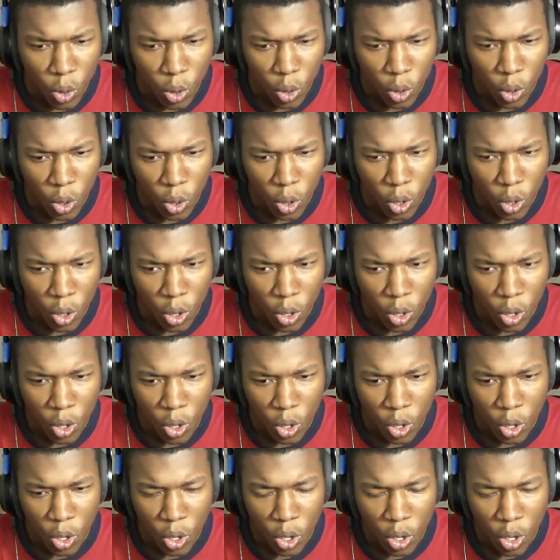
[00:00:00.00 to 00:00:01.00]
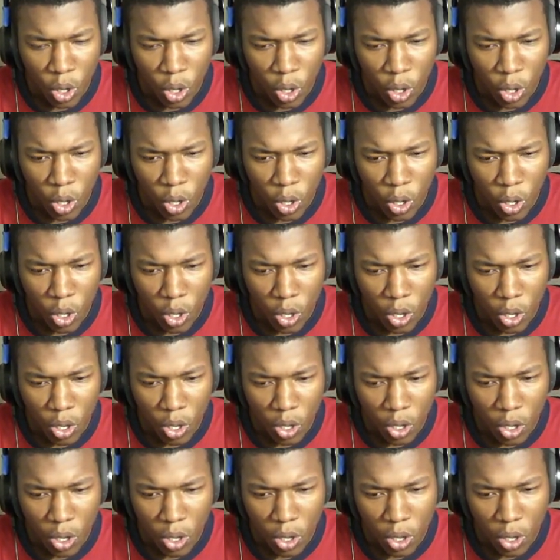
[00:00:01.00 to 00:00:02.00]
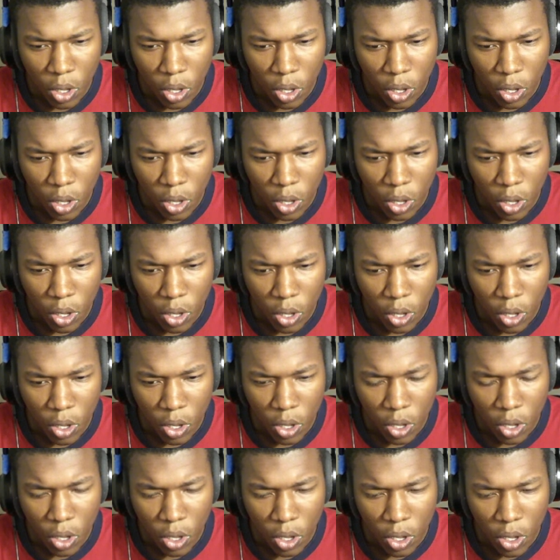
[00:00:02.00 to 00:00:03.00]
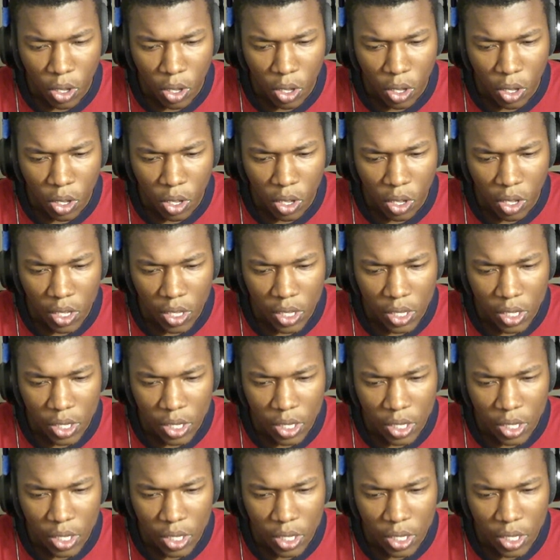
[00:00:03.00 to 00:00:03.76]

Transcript: (no one is talking)